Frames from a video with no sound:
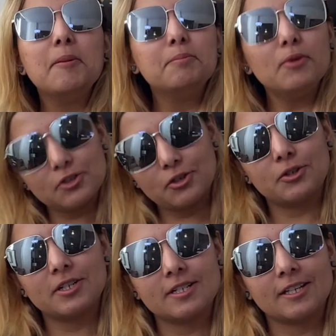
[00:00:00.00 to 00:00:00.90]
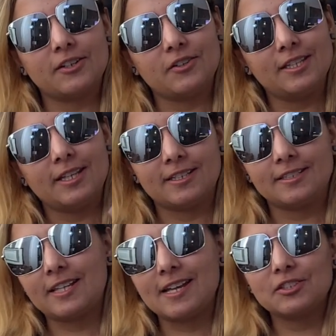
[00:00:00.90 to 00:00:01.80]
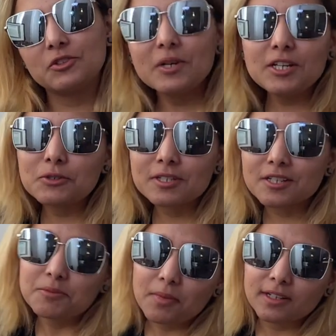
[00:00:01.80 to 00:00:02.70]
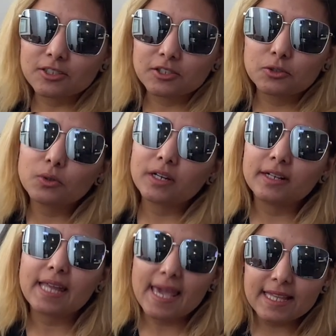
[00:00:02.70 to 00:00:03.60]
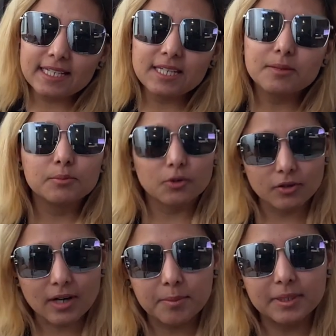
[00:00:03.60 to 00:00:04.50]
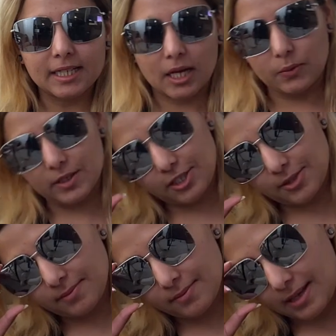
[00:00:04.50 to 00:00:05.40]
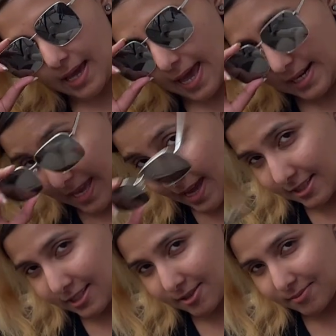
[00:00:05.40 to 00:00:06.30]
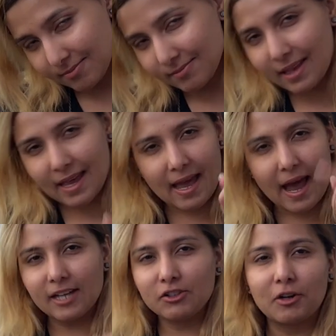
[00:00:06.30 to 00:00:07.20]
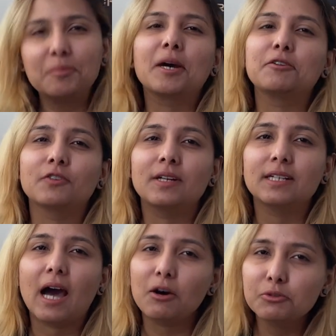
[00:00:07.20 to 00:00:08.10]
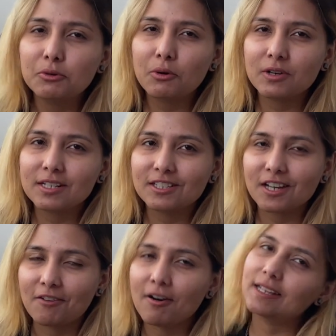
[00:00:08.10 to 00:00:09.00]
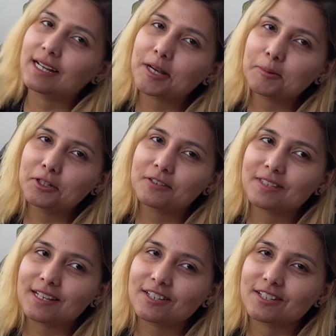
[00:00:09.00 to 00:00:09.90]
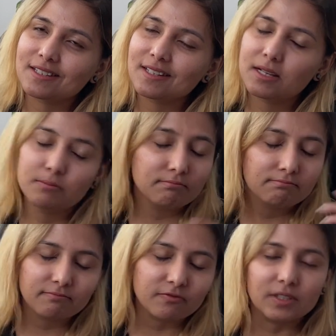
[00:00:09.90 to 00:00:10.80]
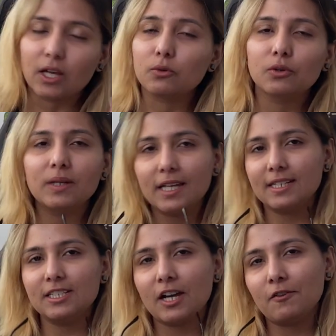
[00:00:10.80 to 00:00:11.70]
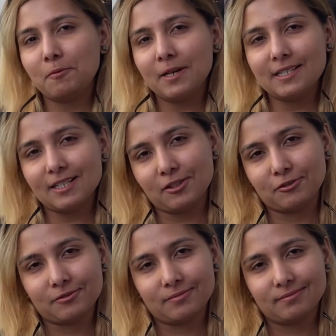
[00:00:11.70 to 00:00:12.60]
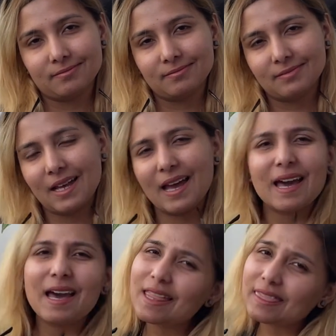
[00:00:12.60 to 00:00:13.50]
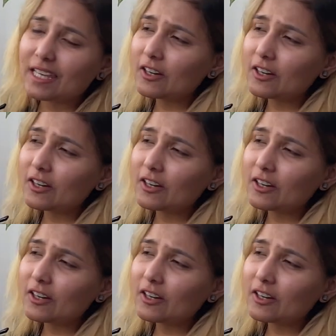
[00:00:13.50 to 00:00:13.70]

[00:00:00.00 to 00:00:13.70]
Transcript: Most coders agree that it takes three to six months to learn any programming language. And yet, I taught my friend how to code in Java in a couple of sessions without knowing any Java myself. There